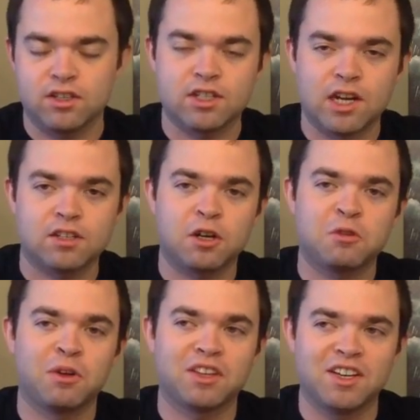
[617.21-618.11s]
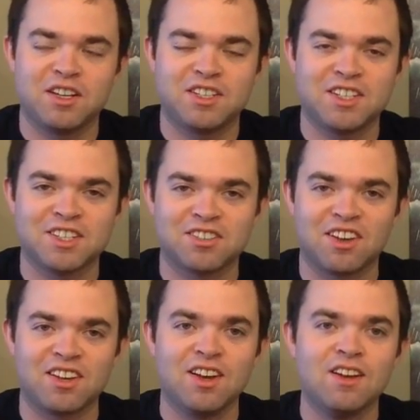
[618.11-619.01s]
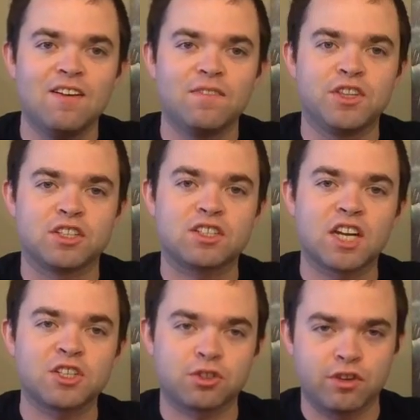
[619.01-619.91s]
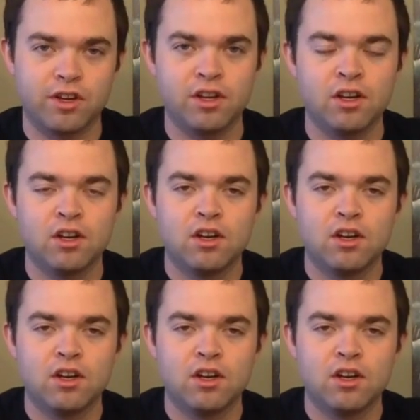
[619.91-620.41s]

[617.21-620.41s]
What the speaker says: It's not talking about that. It's just like the sensory